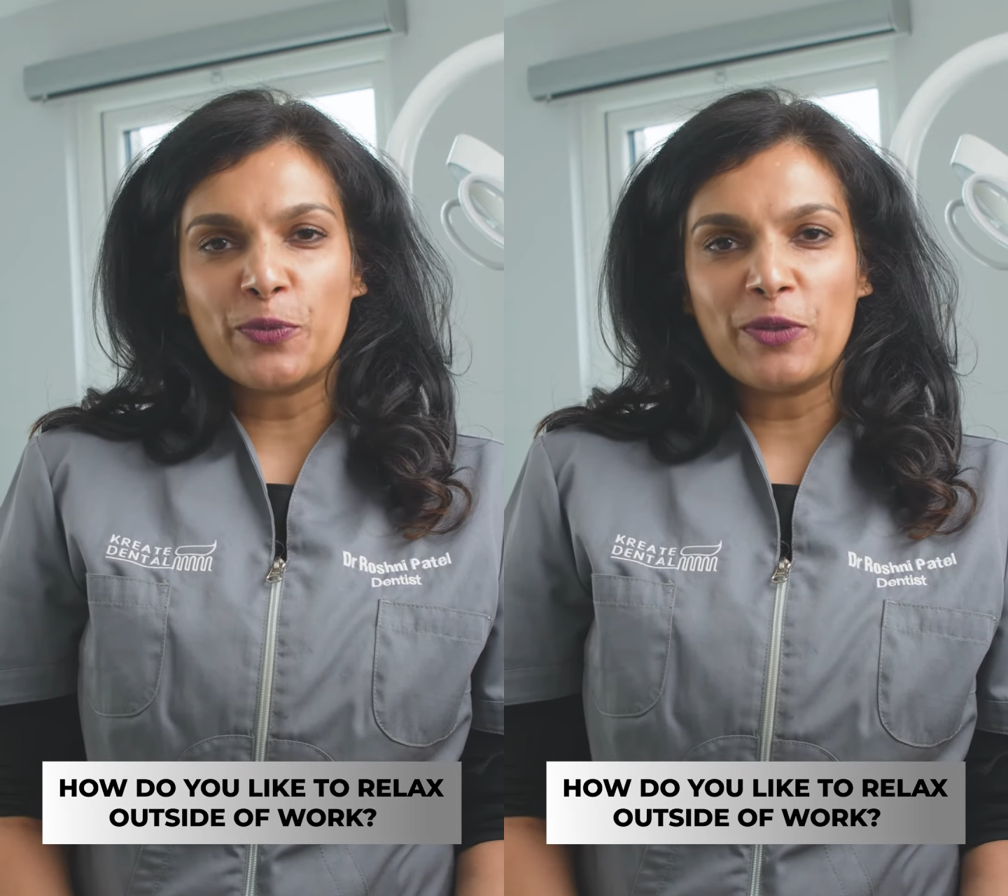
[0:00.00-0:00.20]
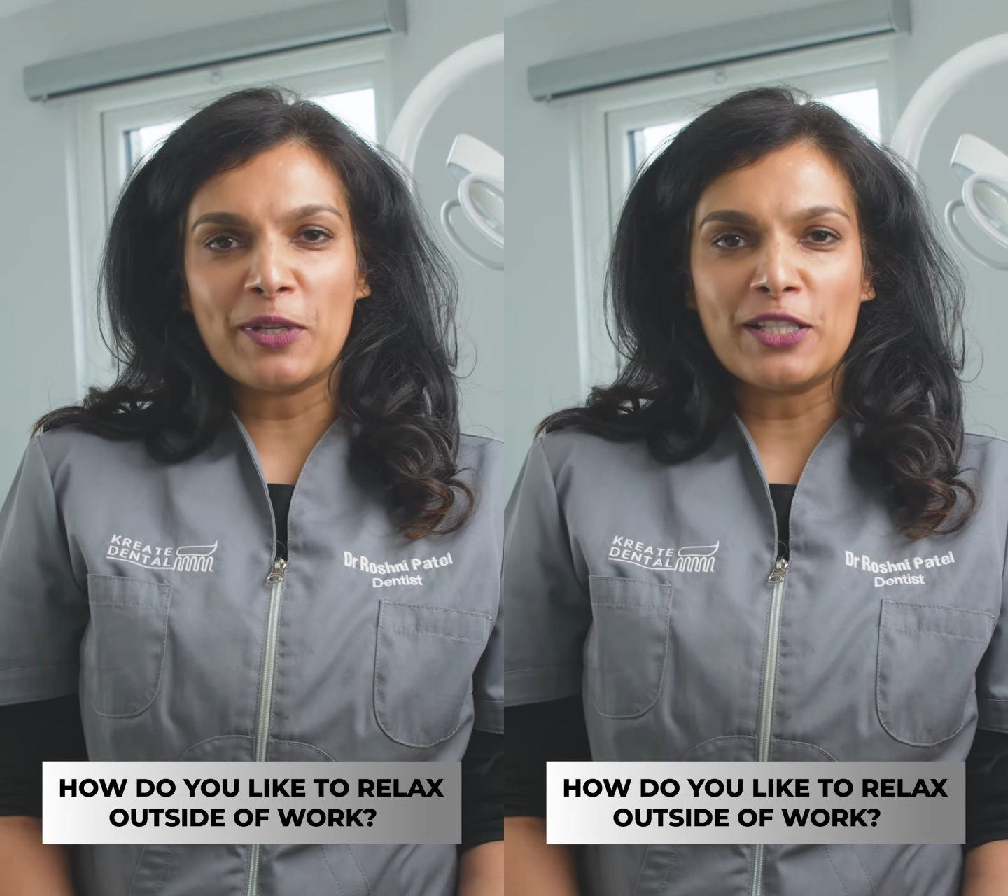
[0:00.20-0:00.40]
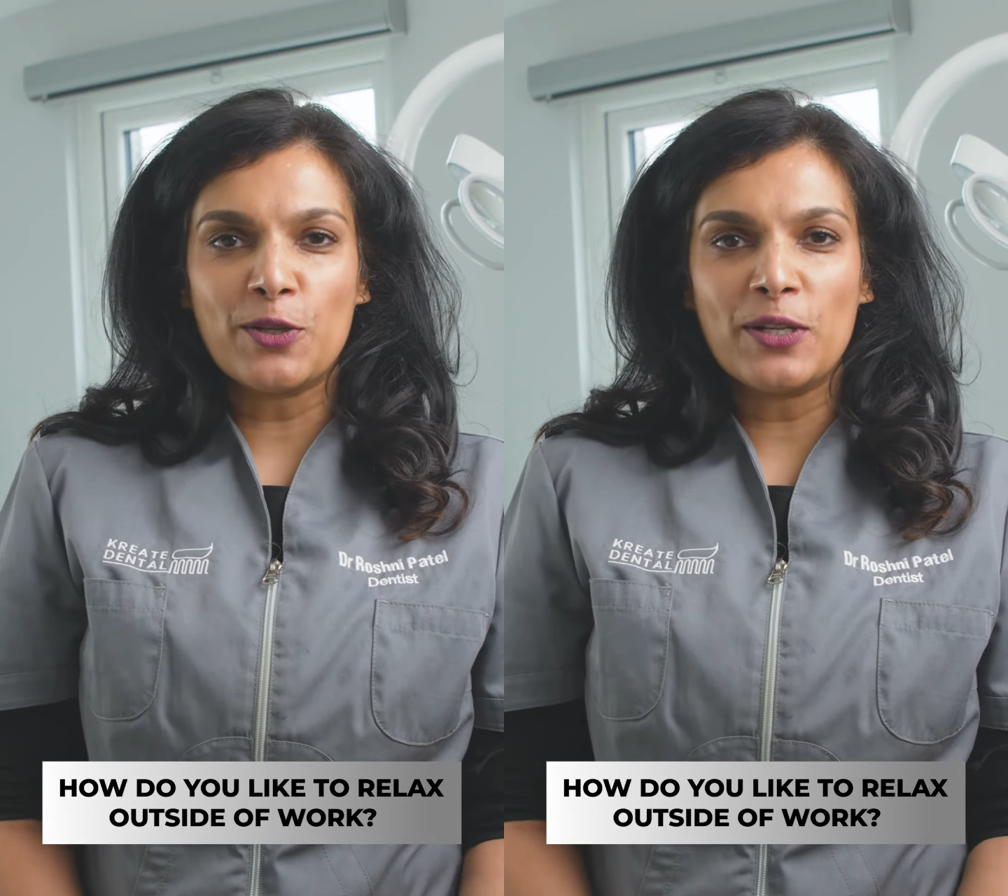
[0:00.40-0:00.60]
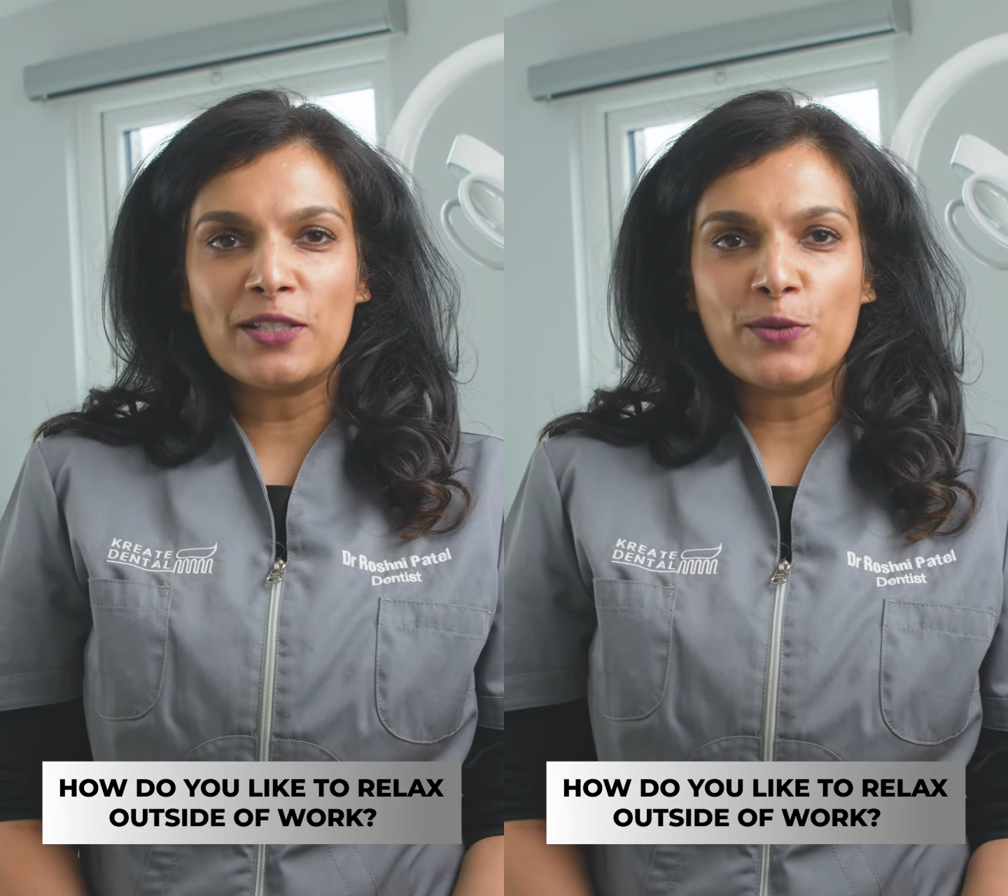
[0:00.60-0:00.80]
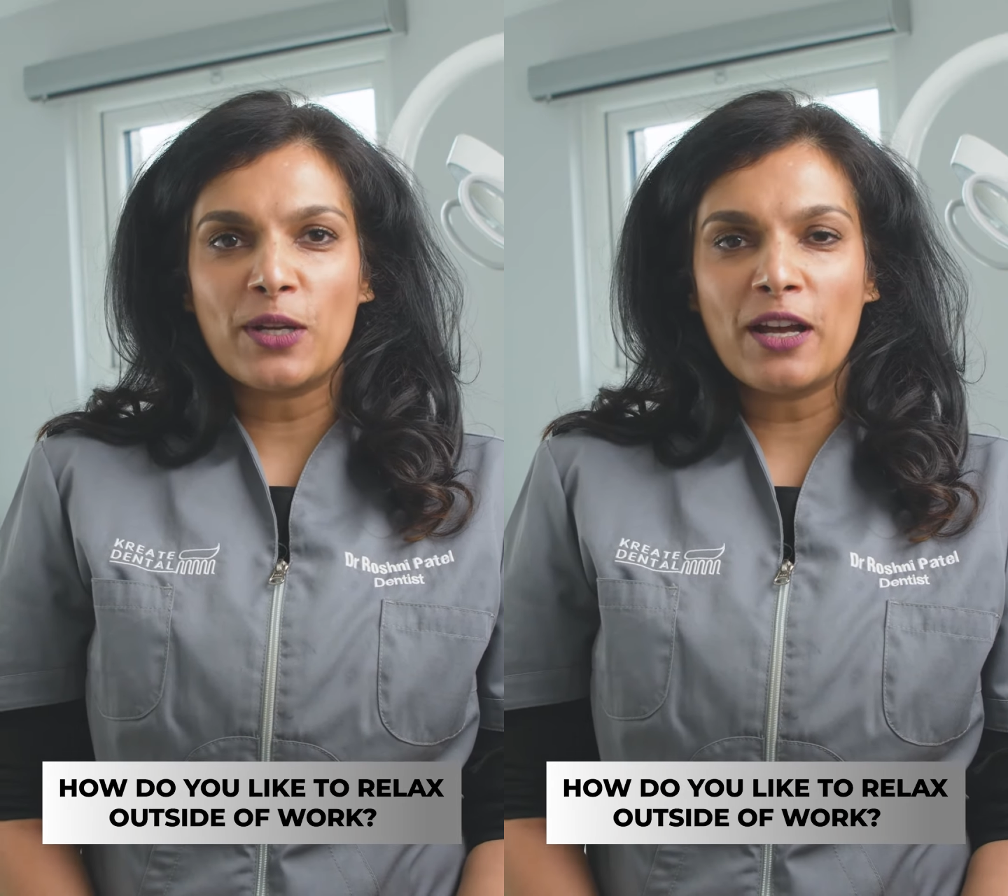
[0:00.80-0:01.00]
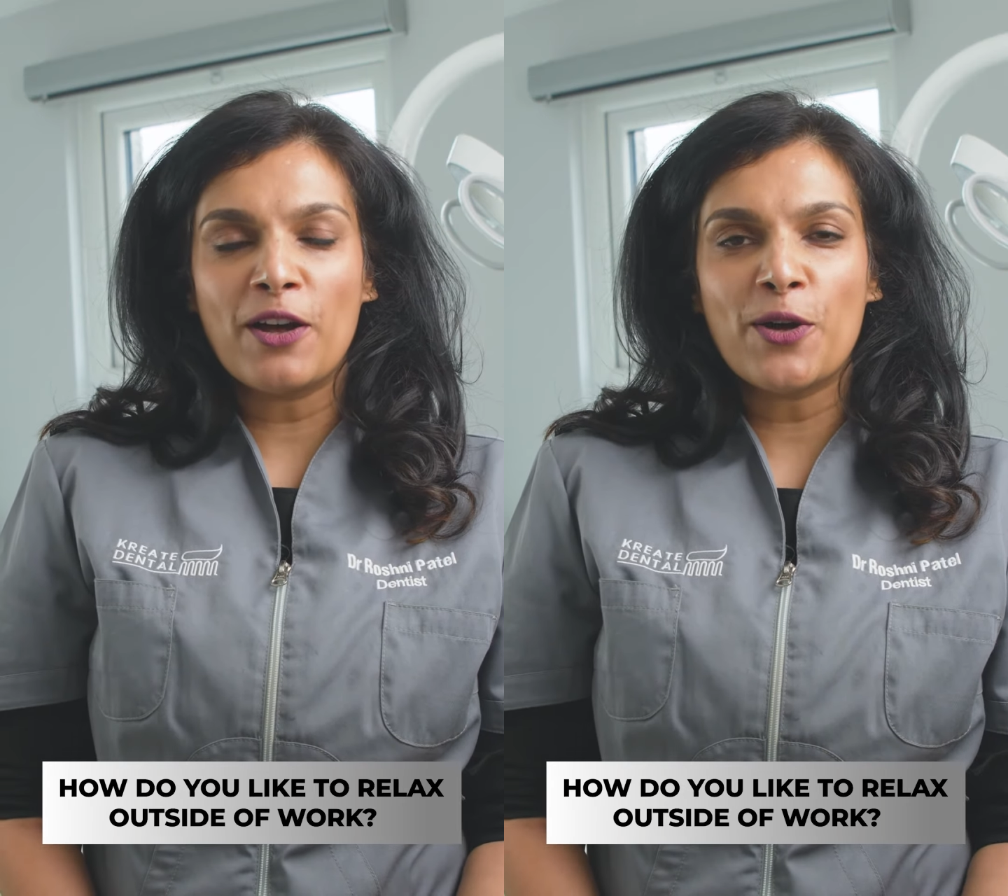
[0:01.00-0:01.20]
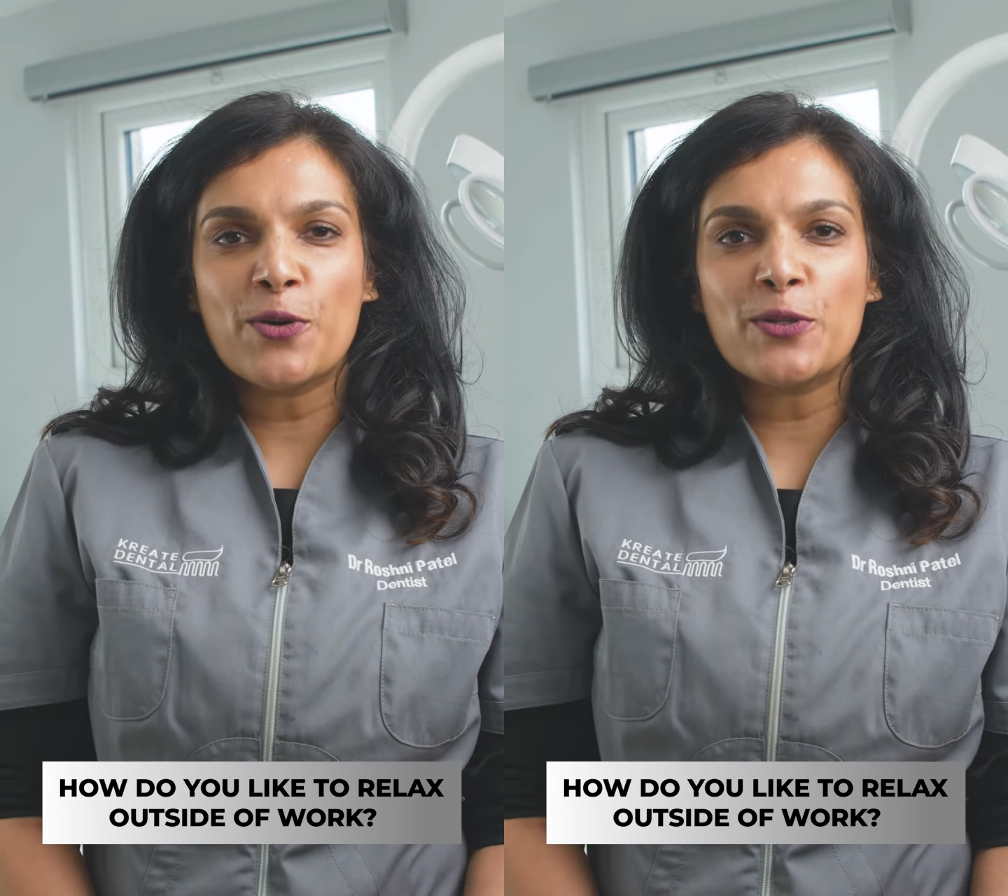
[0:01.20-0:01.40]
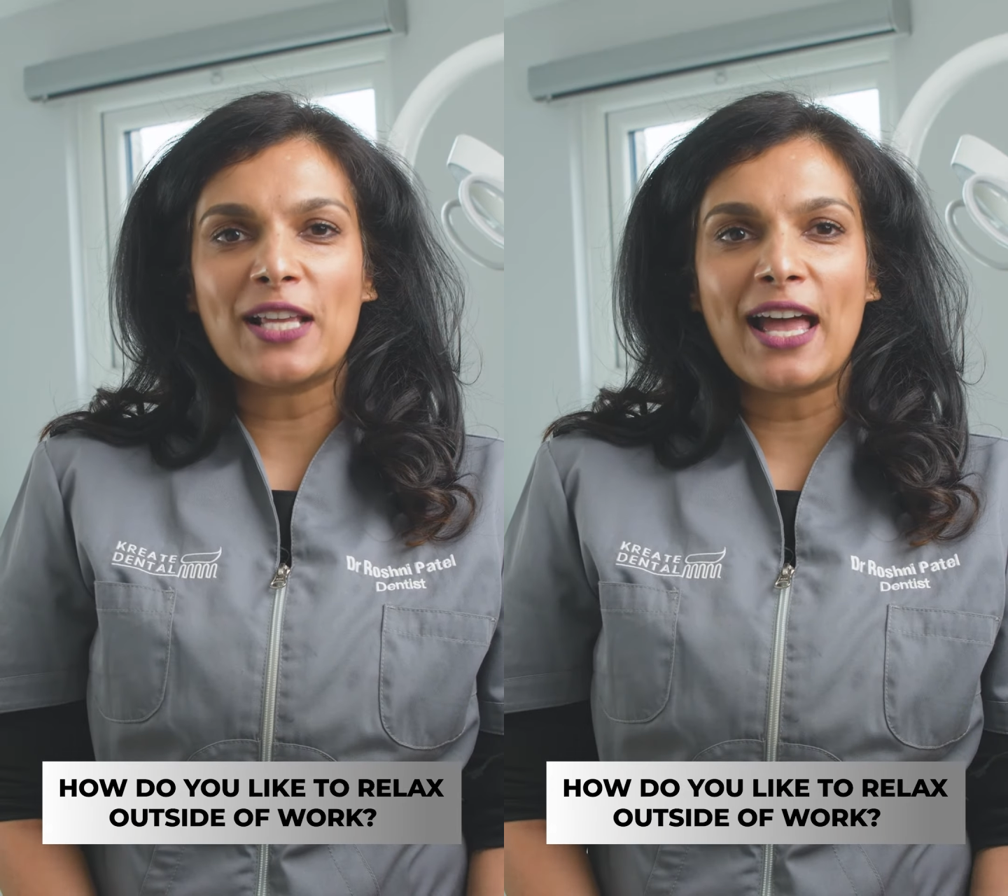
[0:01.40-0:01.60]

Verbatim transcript: with my two little girls,